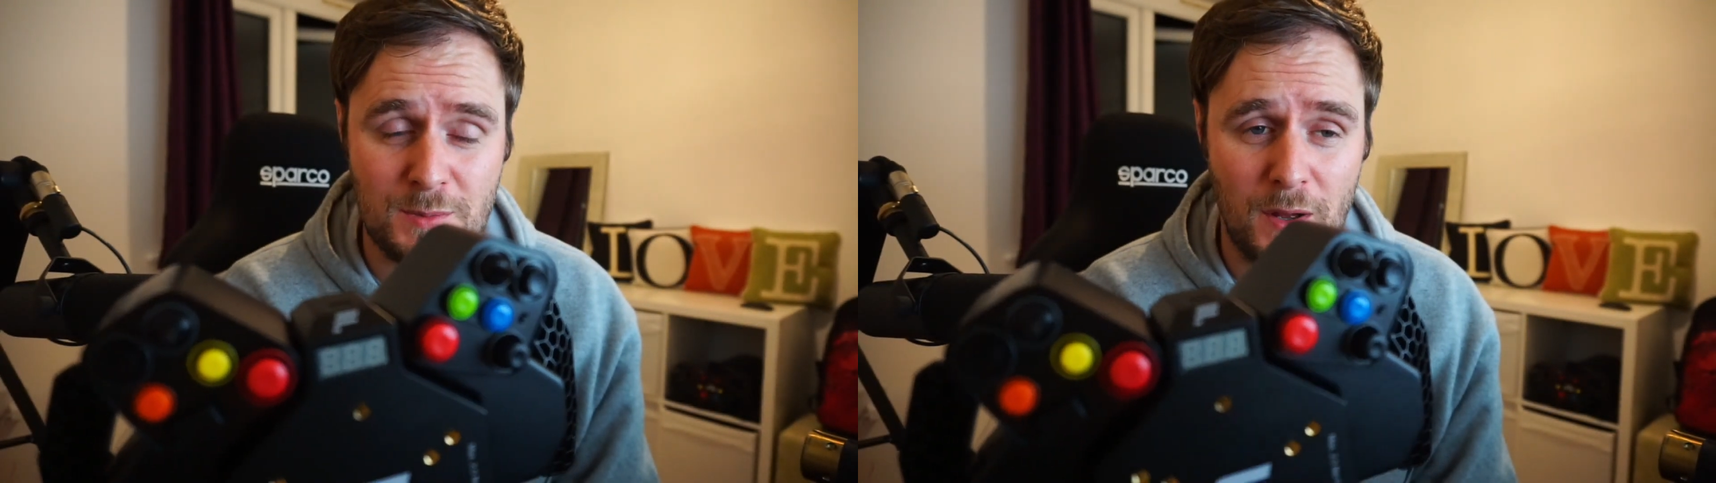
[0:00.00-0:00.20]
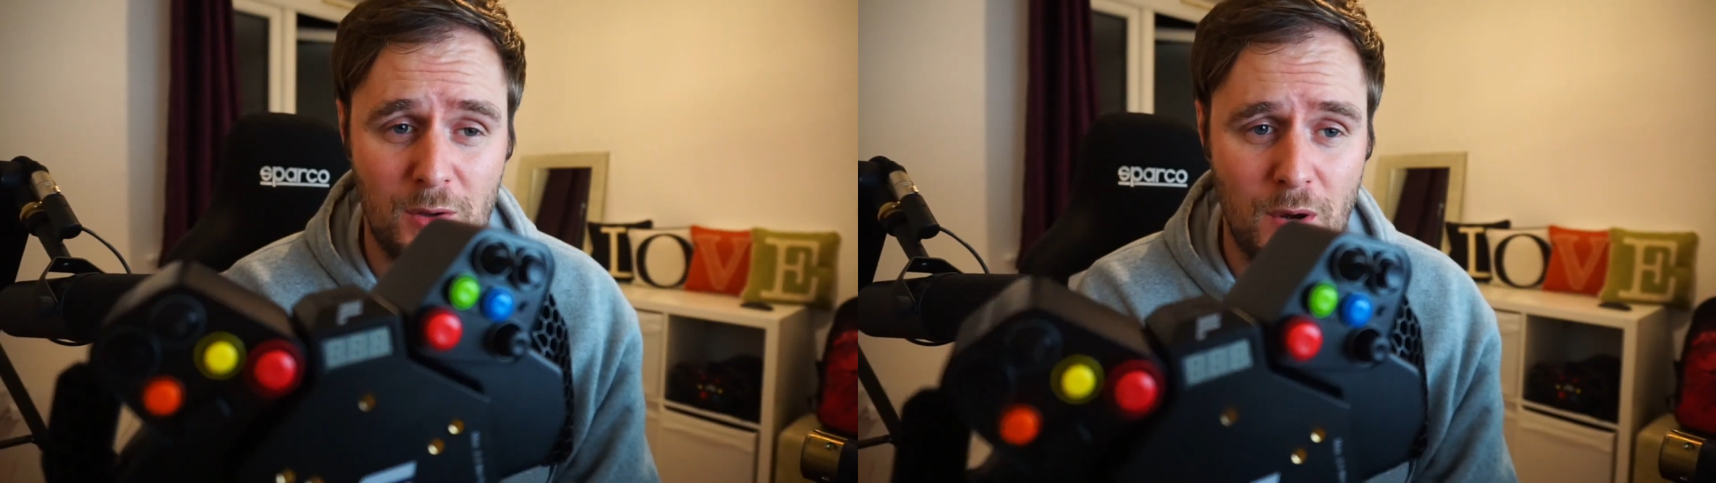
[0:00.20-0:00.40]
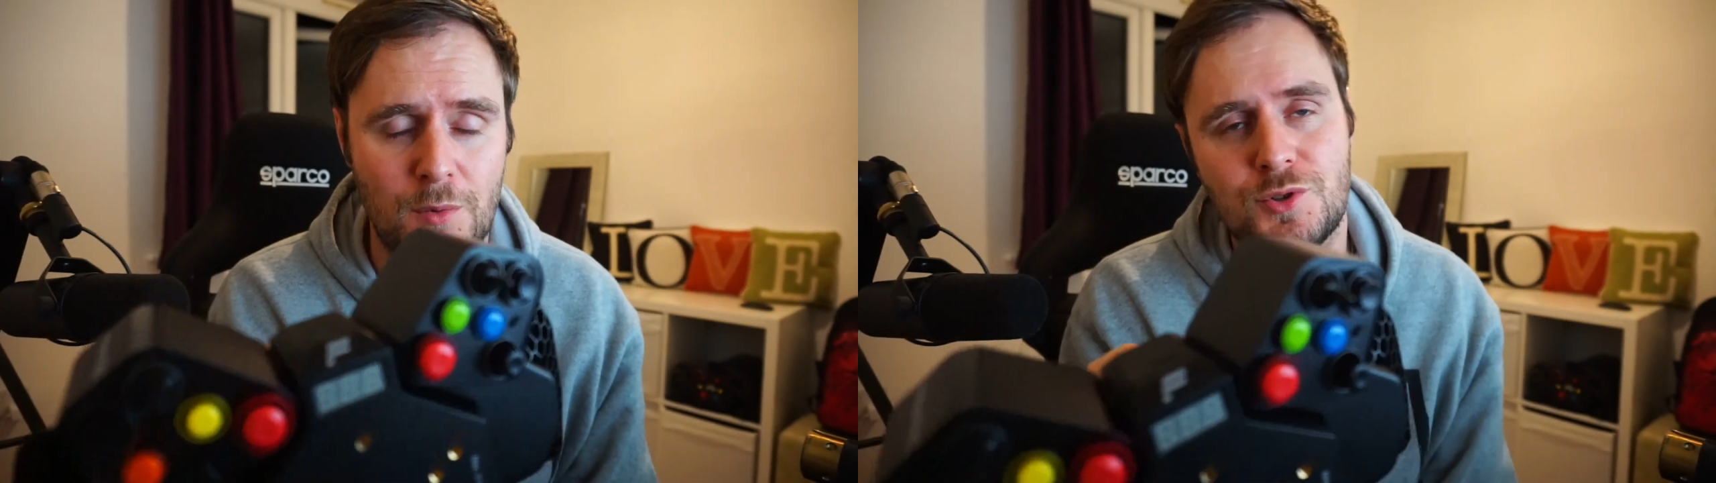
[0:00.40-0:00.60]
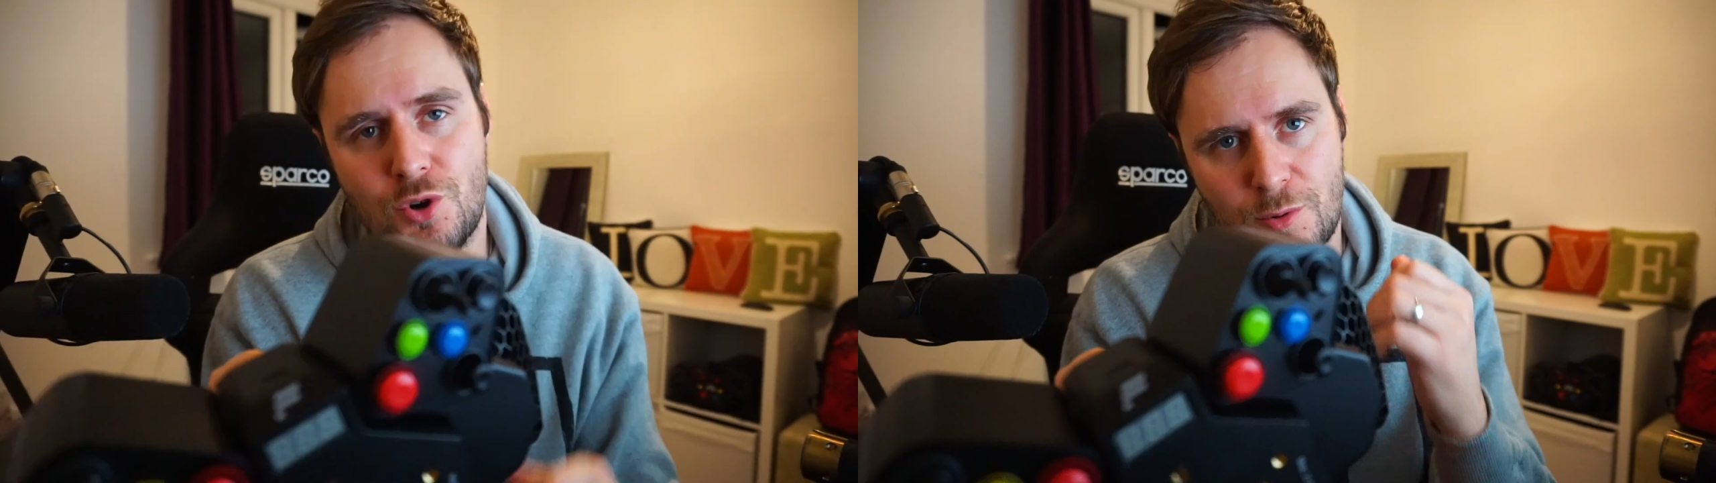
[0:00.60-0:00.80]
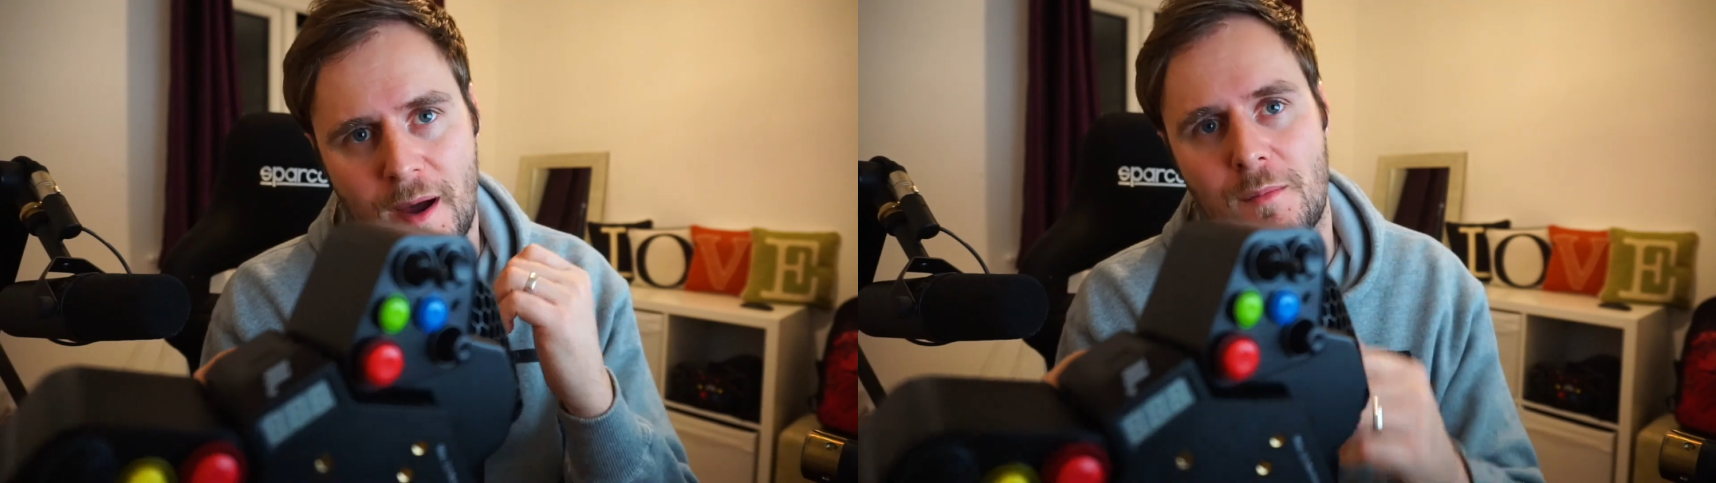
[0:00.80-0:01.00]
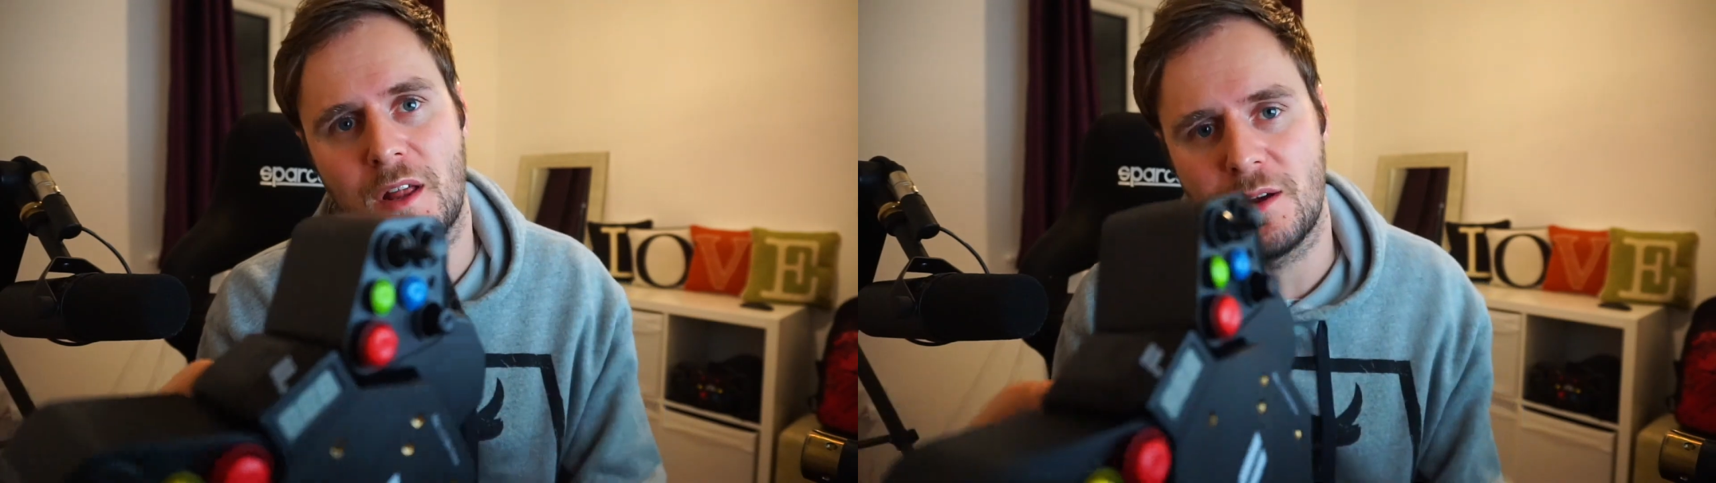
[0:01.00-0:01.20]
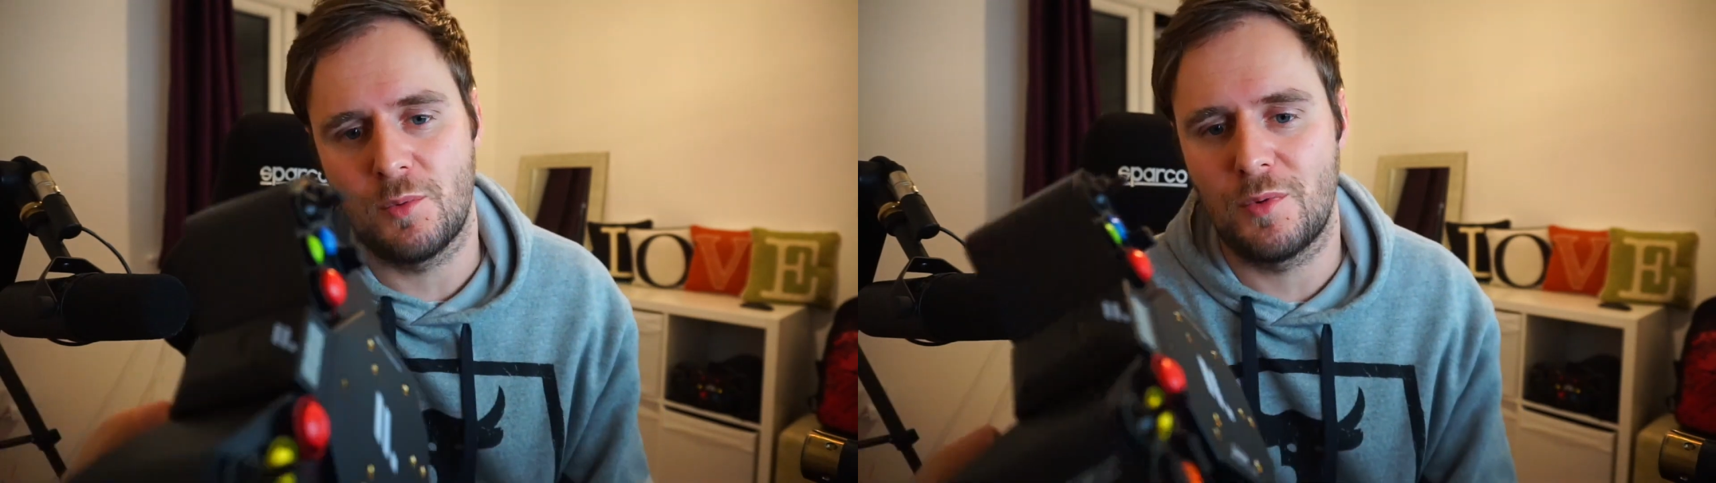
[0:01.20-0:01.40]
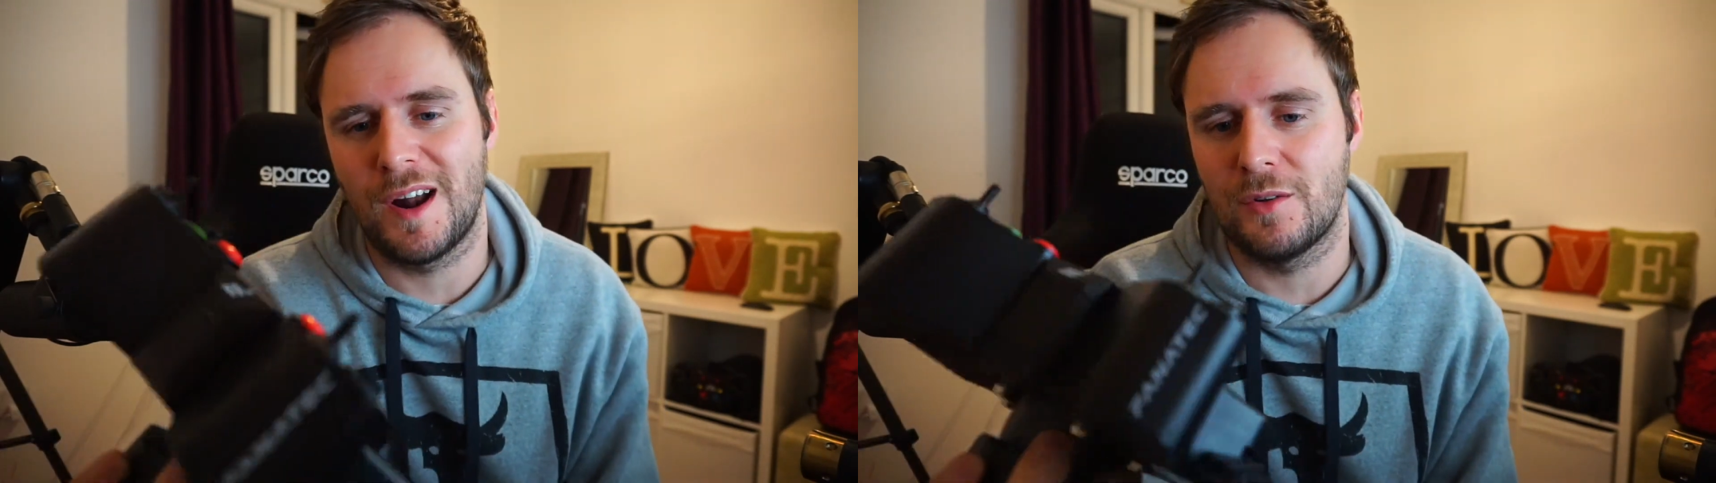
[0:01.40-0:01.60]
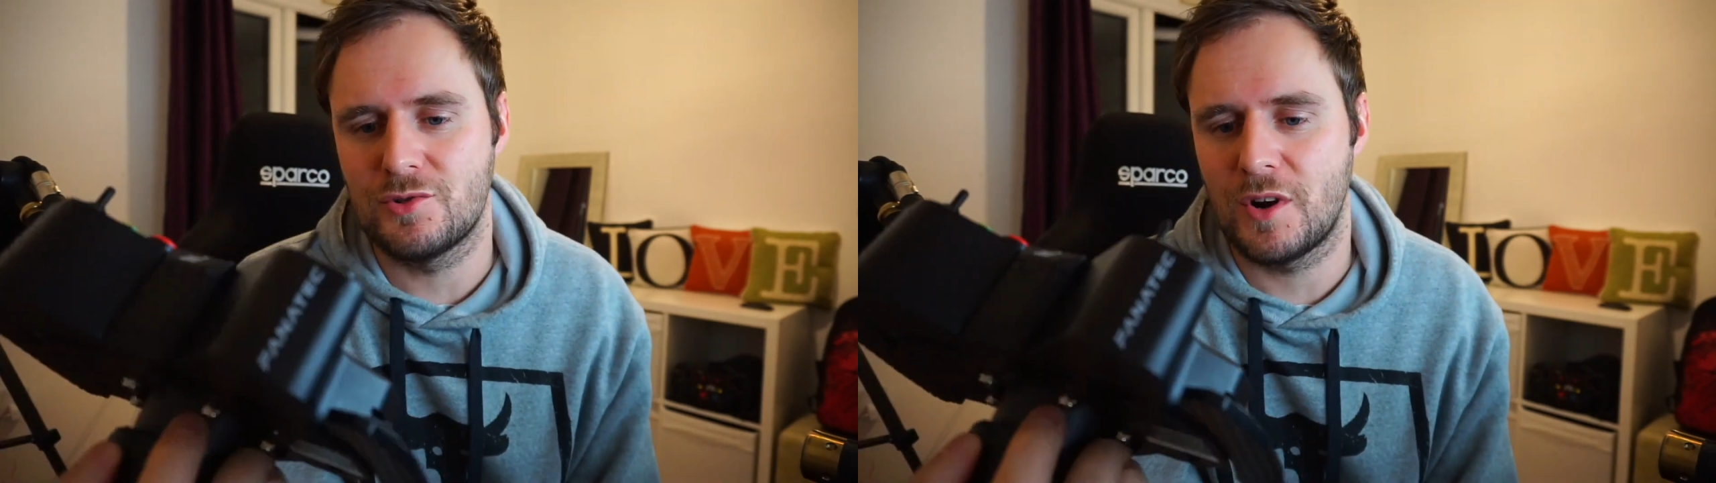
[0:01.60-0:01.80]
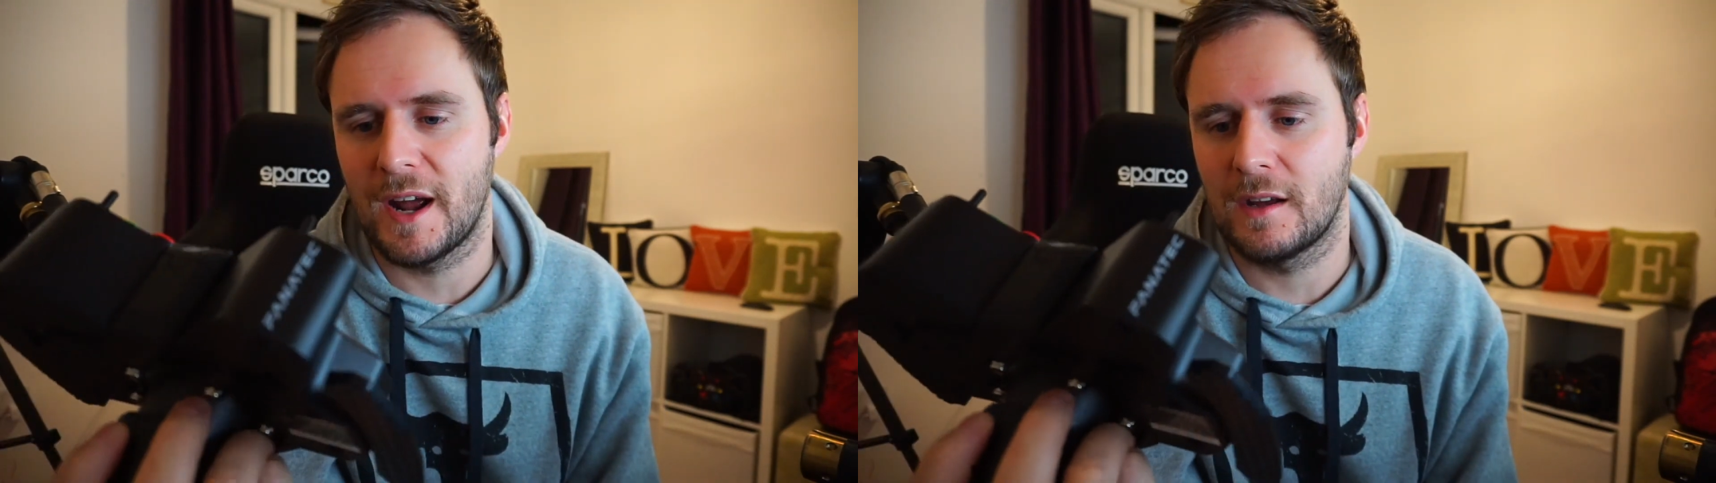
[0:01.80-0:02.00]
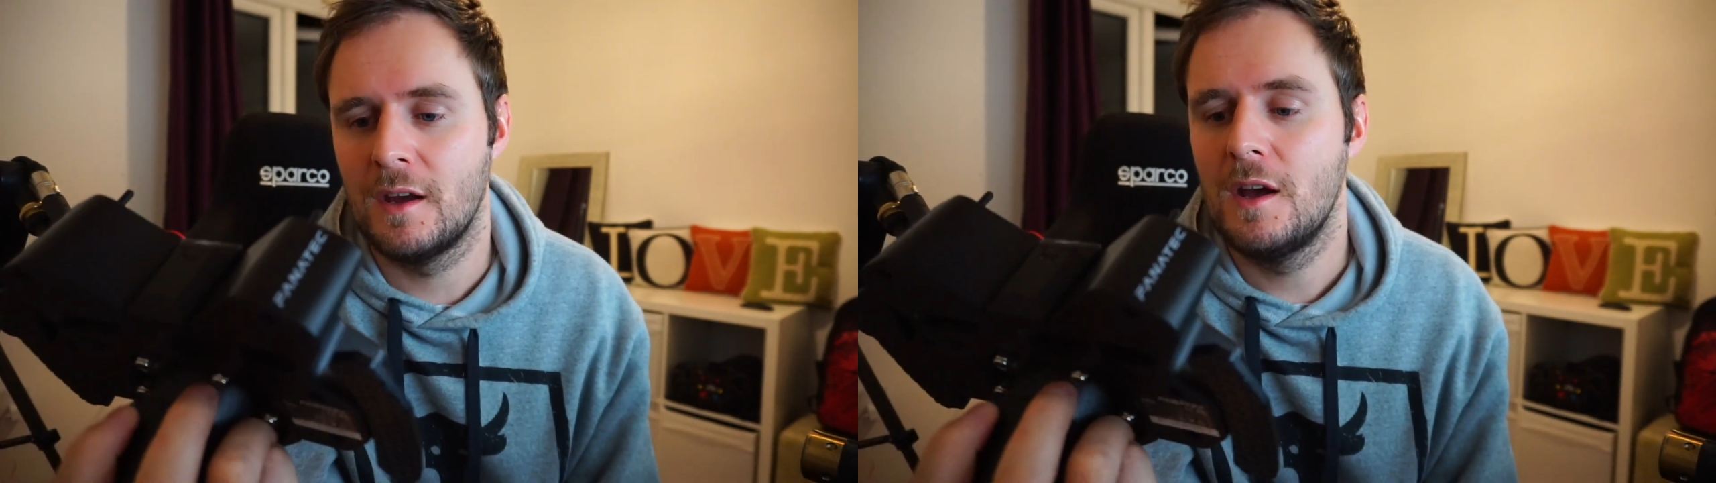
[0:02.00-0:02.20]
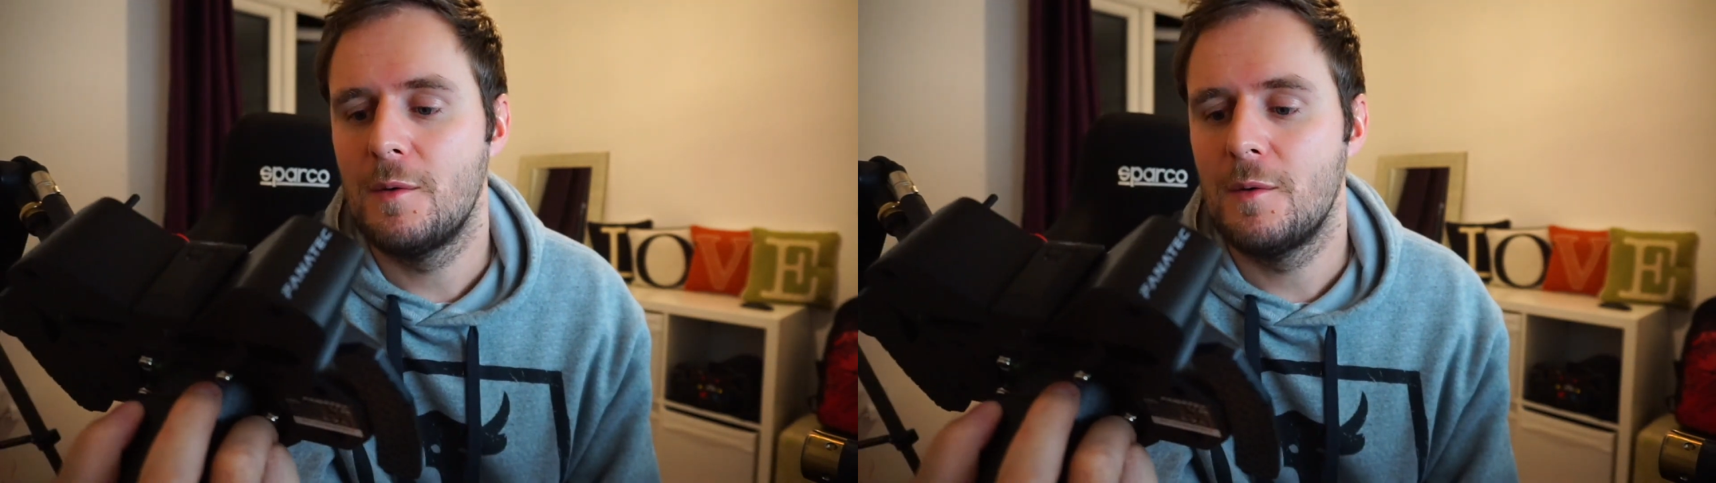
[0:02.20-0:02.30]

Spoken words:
by the way, we'll talk about them later when we're out on track,